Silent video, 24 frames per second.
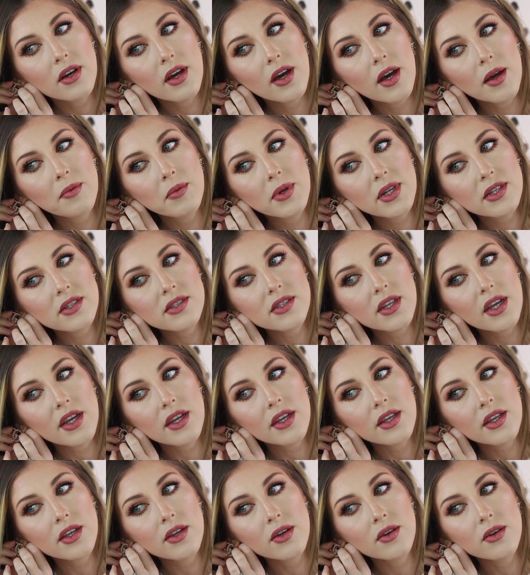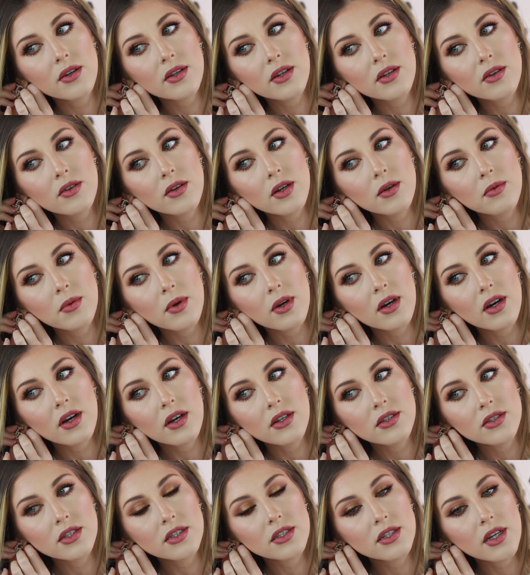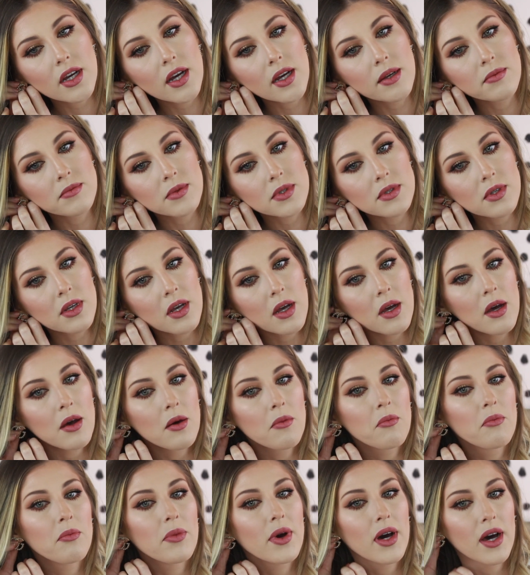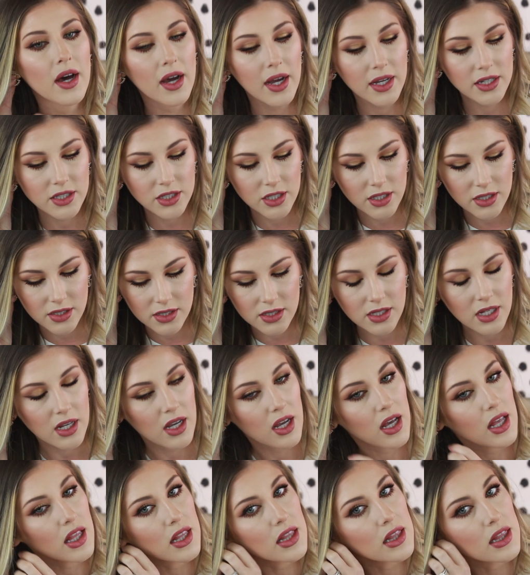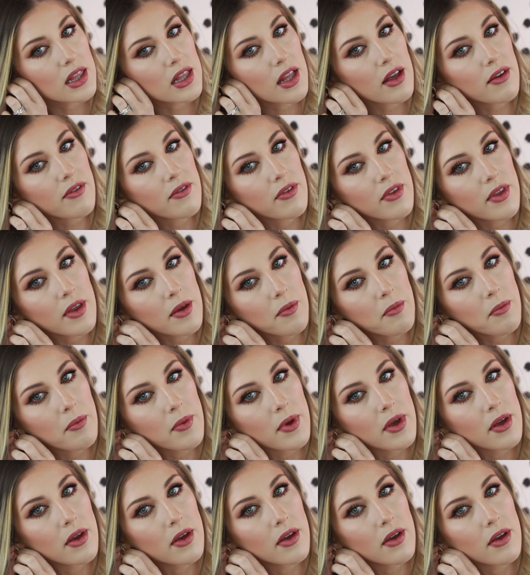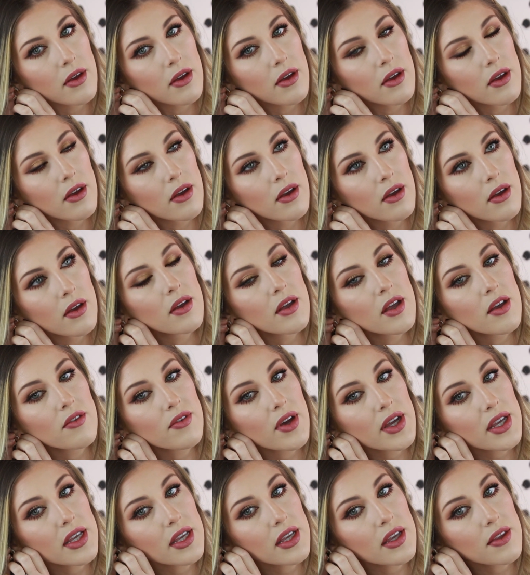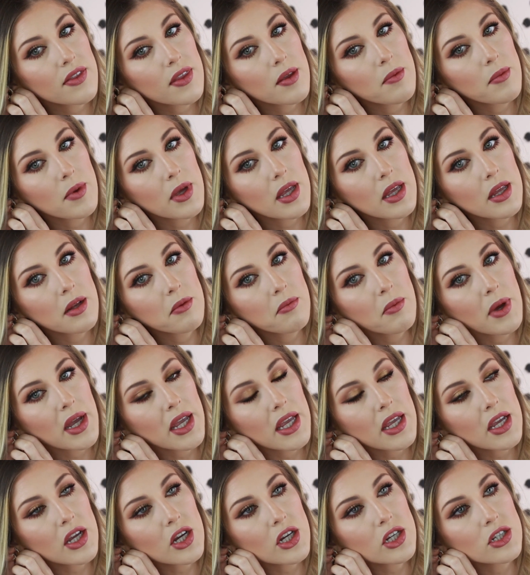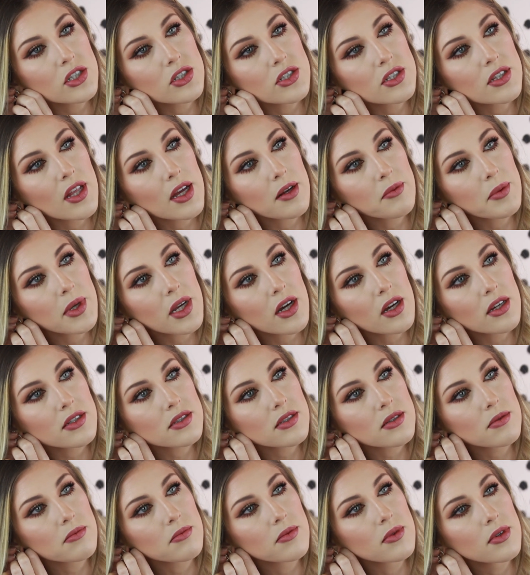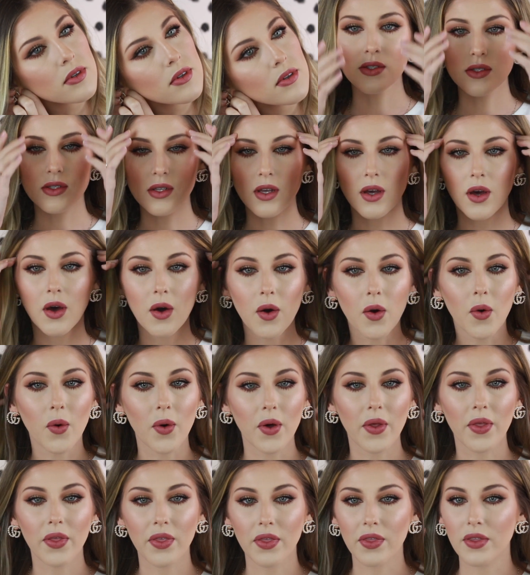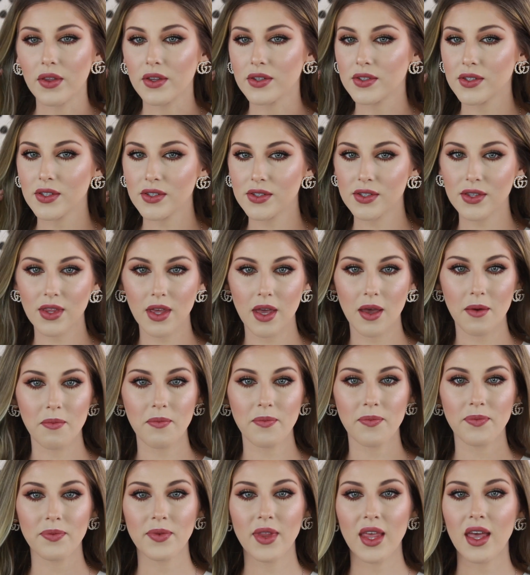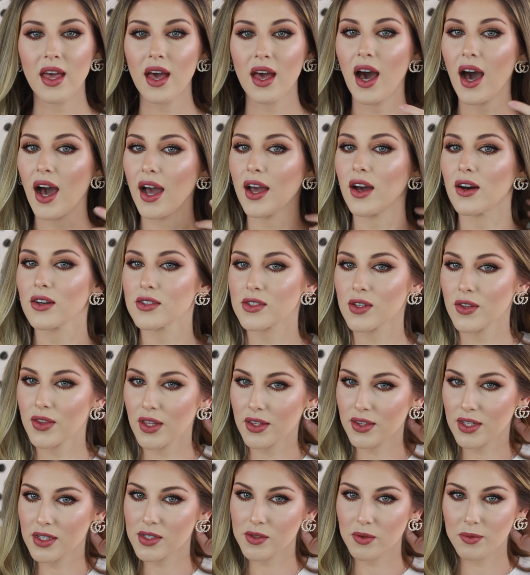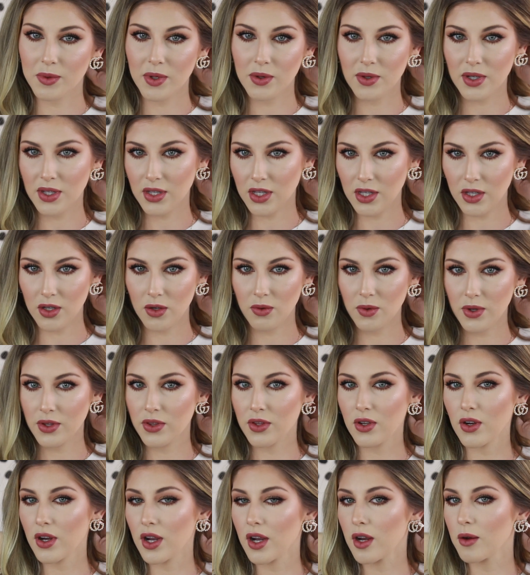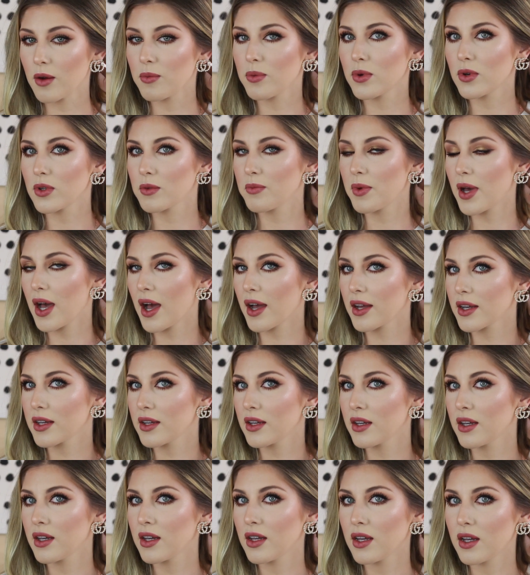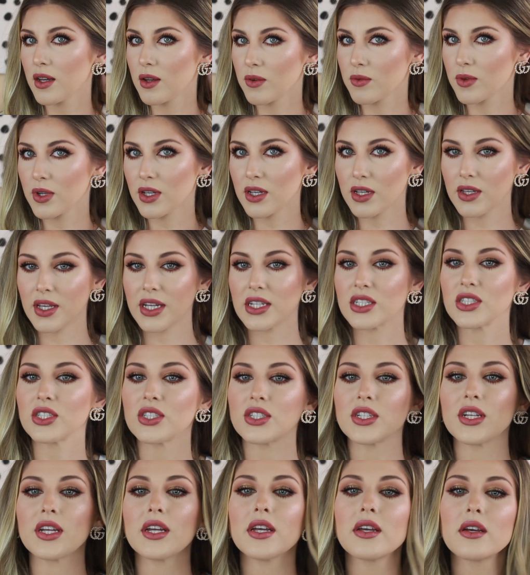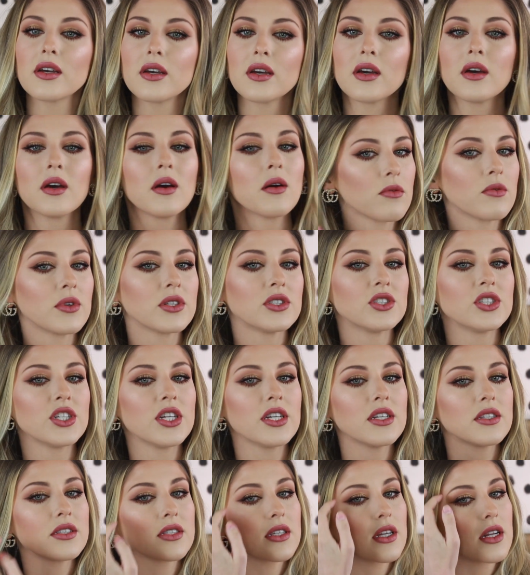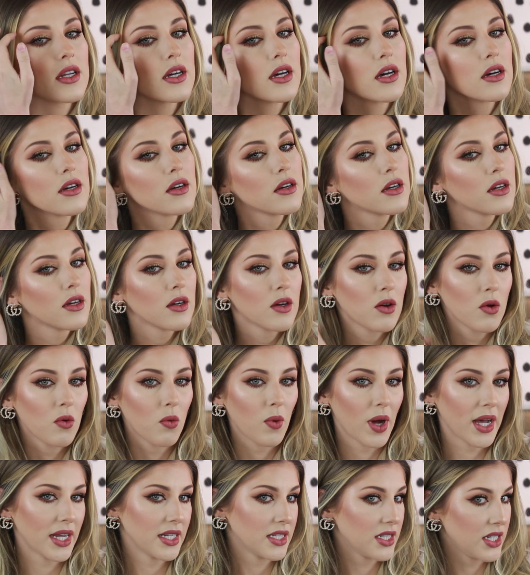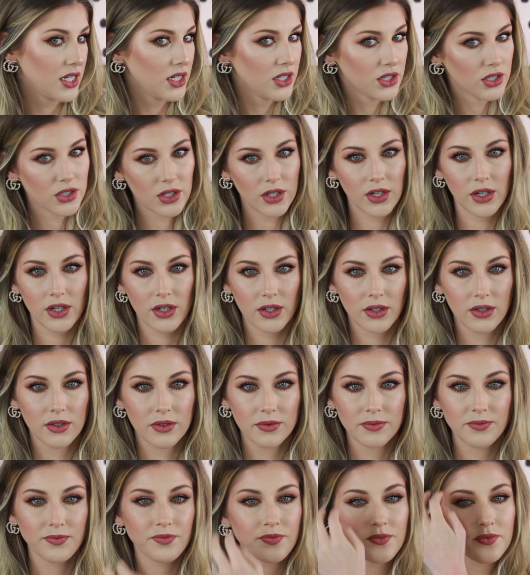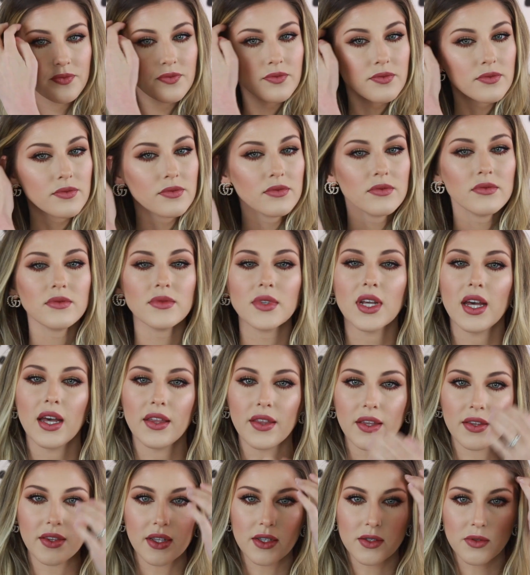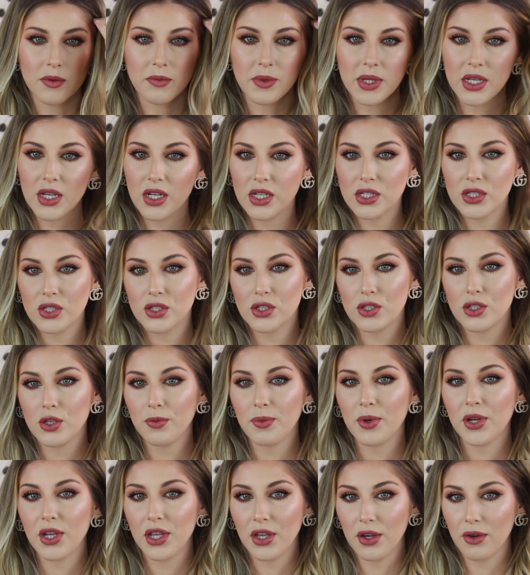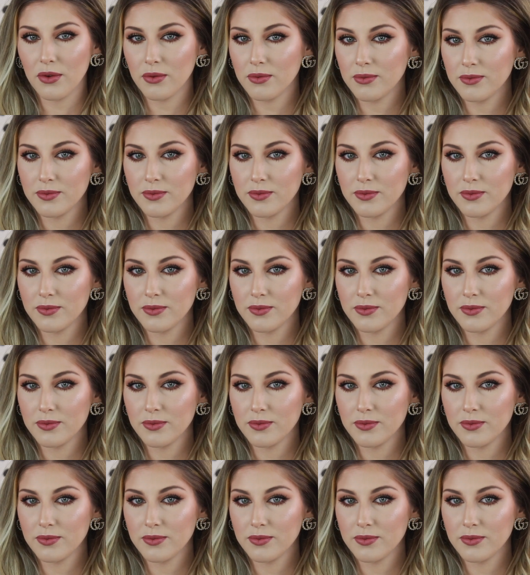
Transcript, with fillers: I'm gonna say cute and adorable a hundred times, but I just love them. If I can get them in my ears, that'd be awesome. So this is them. I also think these would be really cute with your hair pulled back and really like chic. With jeans and a white t-shirt, I think these would be super cute.